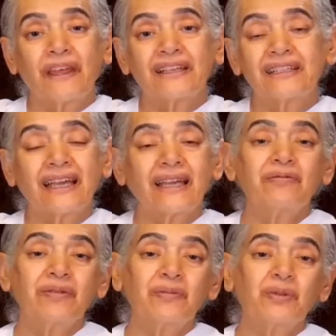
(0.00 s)
It
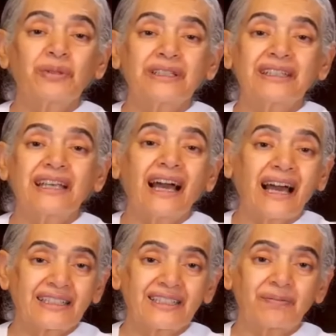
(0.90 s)
came from the word
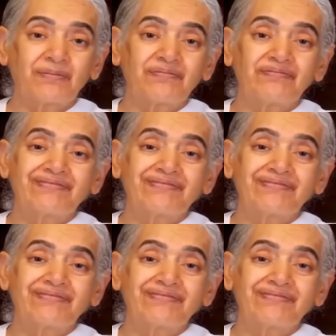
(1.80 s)
atom.